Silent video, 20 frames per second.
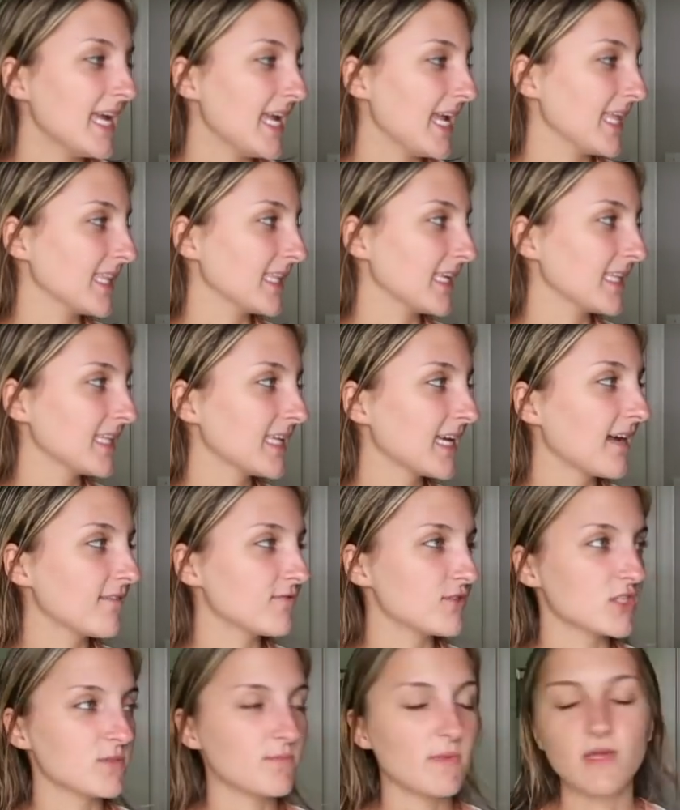And lately
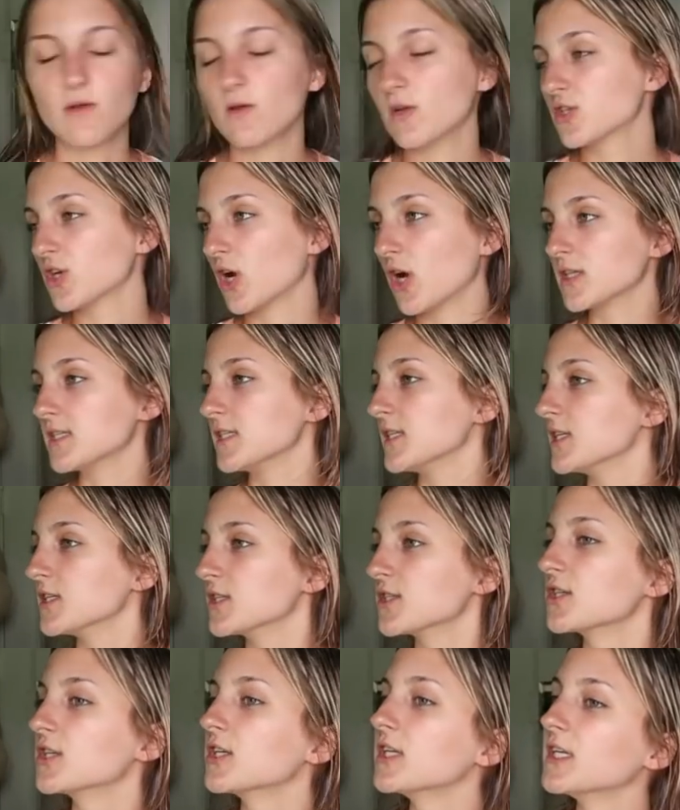I've just been tossing
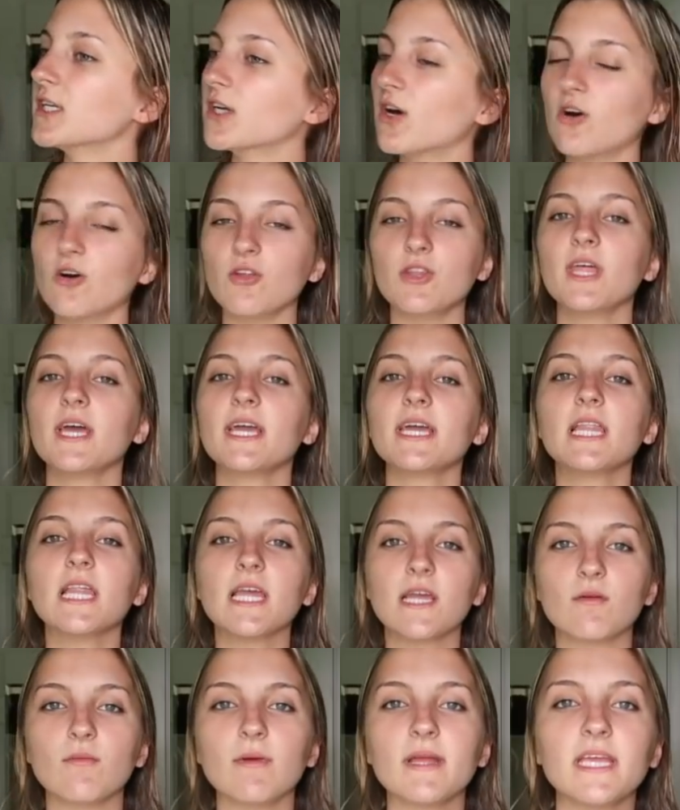and turning all night,
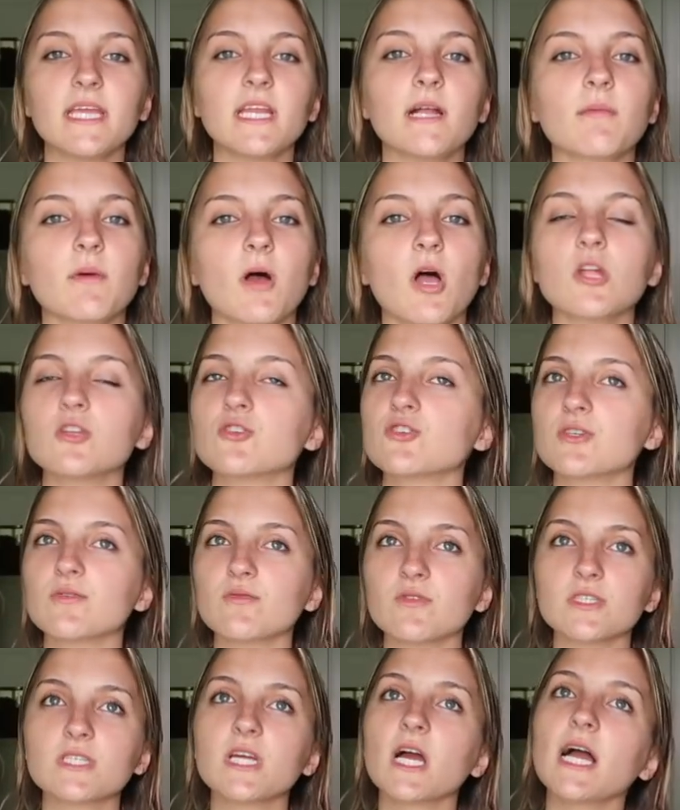like waking up 100
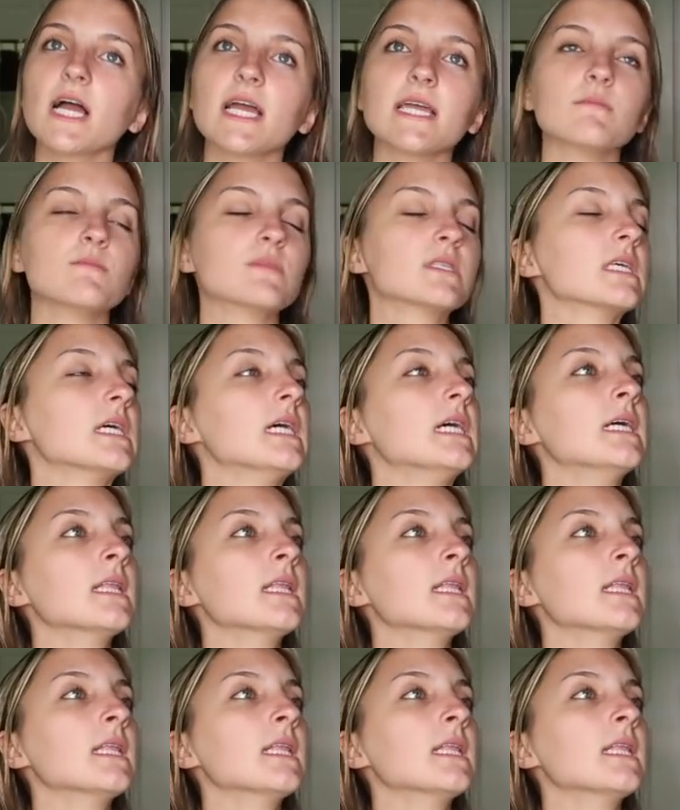different times.